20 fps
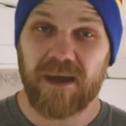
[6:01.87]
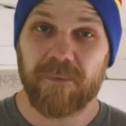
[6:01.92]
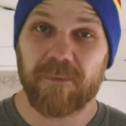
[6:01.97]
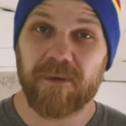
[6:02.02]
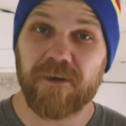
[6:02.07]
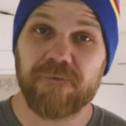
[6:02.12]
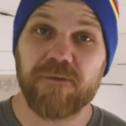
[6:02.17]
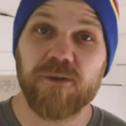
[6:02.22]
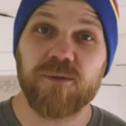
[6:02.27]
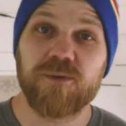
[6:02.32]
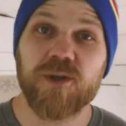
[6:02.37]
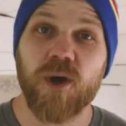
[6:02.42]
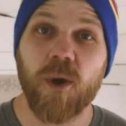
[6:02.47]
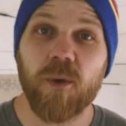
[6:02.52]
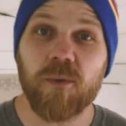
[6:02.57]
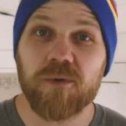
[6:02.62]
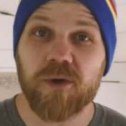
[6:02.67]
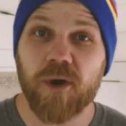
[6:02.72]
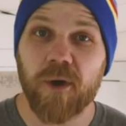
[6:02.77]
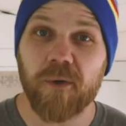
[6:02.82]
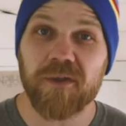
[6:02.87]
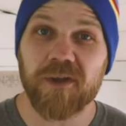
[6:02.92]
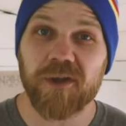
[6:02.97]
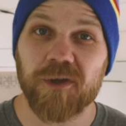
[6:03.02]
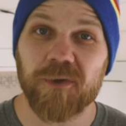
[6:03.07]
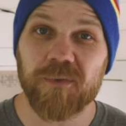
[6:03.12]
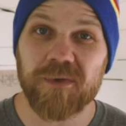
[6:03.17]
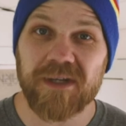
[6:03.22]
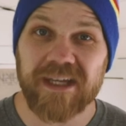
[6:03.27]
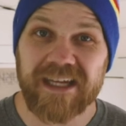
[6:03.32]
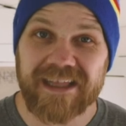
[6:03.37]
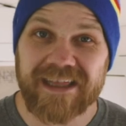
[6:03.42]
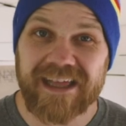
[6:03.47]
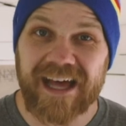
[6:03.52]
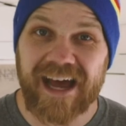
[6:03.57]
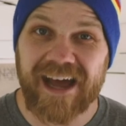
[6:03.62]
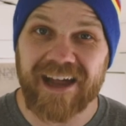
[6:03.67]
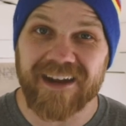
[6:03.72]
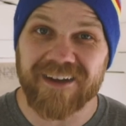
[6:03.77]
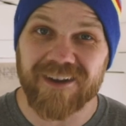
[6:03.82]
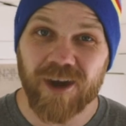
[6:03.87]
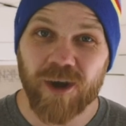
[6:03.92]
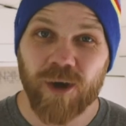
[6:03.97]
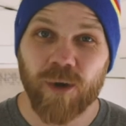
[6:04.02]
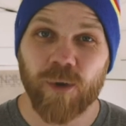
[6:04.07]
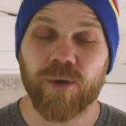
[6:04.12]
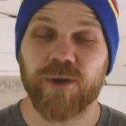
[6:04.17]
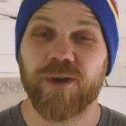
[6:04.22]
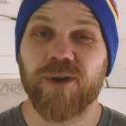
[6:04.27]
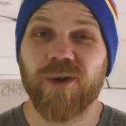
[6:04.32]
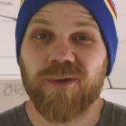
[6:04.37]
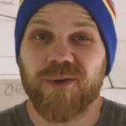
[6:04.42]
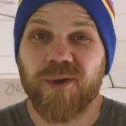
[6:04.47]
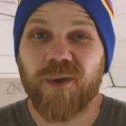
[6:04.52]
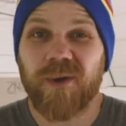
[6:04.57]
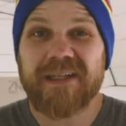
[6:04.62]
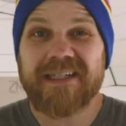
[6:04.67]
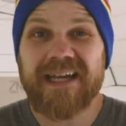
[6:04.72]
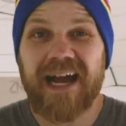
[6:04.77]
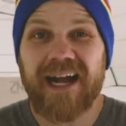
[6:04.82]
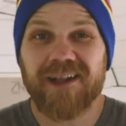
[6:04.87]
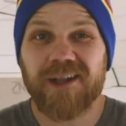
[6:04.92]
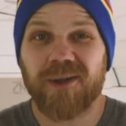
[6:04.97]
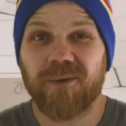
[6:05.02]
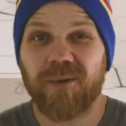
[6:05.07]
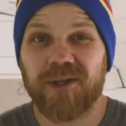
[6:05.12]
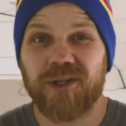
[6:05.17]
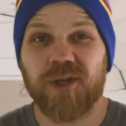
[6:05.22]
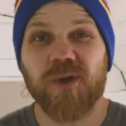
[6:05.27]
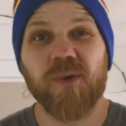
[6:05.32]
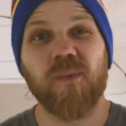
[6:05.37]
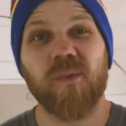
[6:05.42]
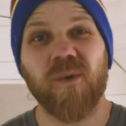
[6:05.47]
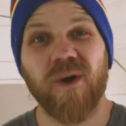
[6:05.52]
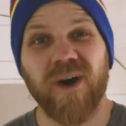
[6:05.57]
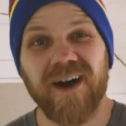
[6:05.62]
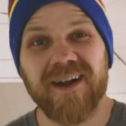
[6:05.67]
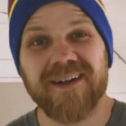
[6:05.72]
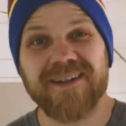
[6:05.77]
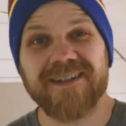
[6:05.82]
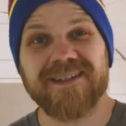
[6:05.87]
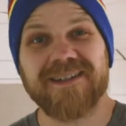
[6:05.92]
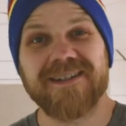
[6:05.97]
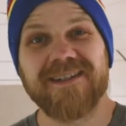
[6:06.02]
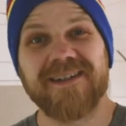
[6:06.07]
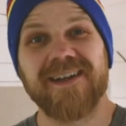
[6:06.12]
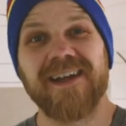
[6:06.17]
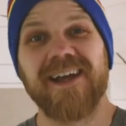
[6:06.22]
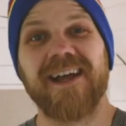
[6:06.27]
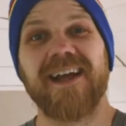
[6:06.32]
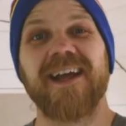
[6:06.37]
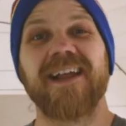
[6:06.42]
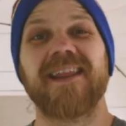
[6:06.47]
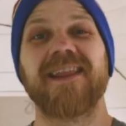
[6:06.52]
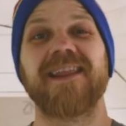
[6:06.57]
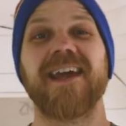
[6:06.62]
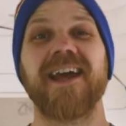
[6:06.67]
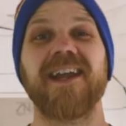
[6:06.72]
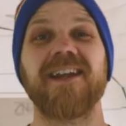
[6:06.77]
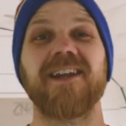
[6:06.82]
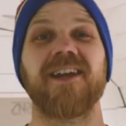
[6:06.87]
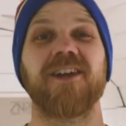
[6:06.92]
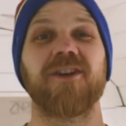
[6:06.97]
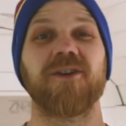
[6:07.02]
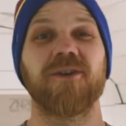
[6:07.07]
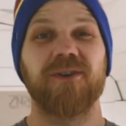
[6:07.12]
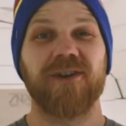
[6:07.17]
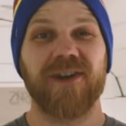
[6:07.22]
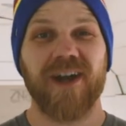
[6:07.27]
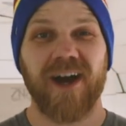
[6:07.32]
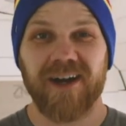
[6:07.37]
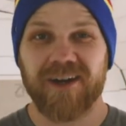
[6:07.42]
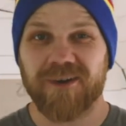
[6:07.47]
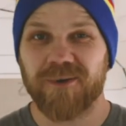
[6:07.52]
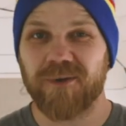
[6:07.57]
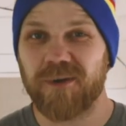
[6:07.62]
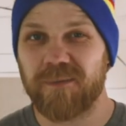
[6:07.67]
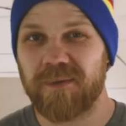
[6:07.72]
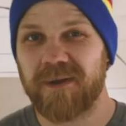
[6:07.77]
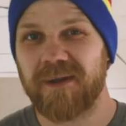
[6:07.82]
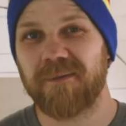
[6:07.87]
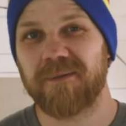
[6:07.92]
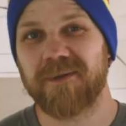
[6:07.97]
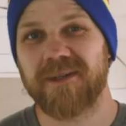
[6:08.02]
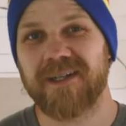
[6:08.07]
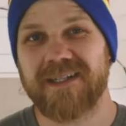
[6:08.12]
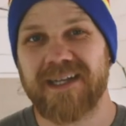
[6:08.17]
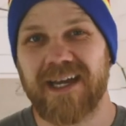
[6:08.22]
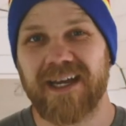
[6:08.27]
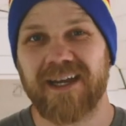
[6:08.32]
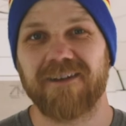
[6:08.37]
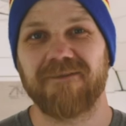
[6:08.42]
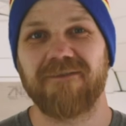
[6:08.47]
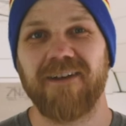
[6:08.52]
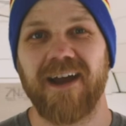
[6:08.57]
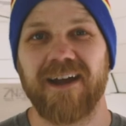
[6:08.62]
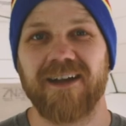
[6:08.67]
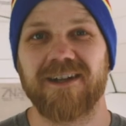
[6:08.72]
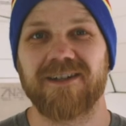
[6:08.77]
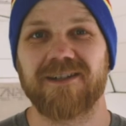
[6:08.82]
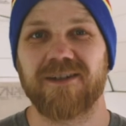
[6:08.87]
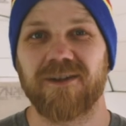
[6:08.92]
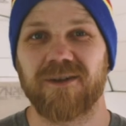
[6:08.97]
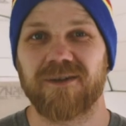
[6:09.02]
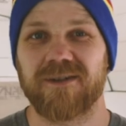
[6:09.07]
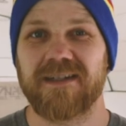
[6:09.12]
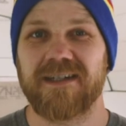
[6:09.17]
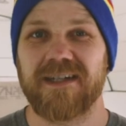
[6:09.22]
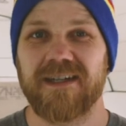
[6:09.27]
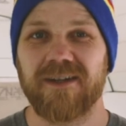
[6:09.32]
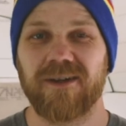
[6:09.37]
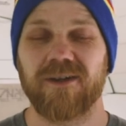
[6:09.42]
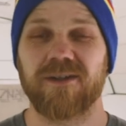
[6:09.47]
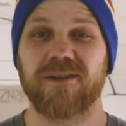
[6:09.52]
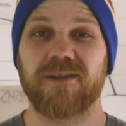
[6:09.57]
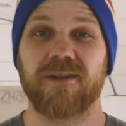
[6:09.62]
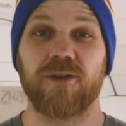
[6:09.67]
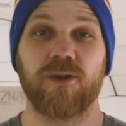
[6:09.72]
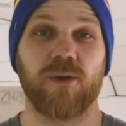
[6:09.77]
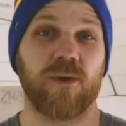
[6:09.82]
But if you don't know you need that, or you don't know exactly what you want, then you're not going to be able to take advantage of those deals.